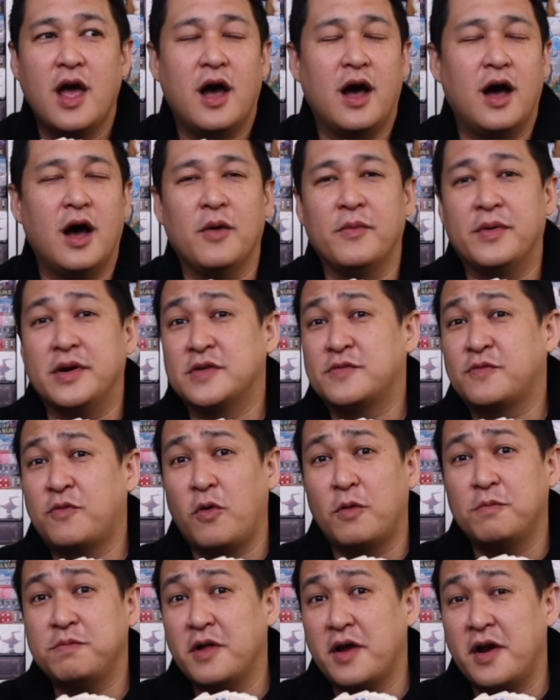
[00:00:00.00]
uh, when it's
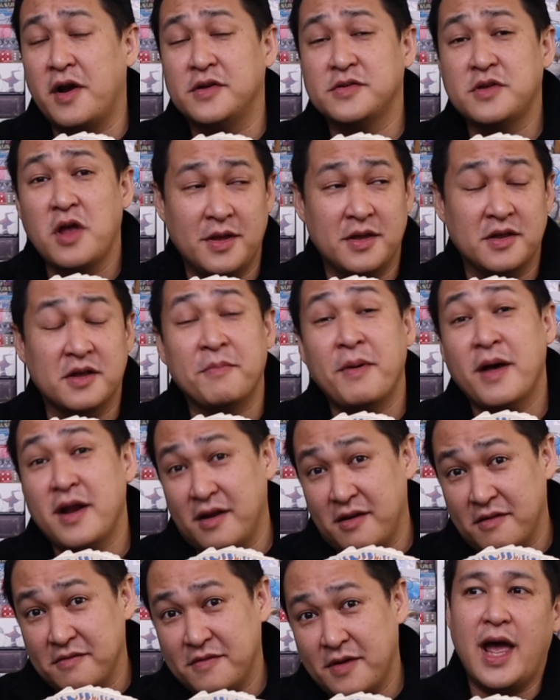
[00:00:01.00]
four players being competitive.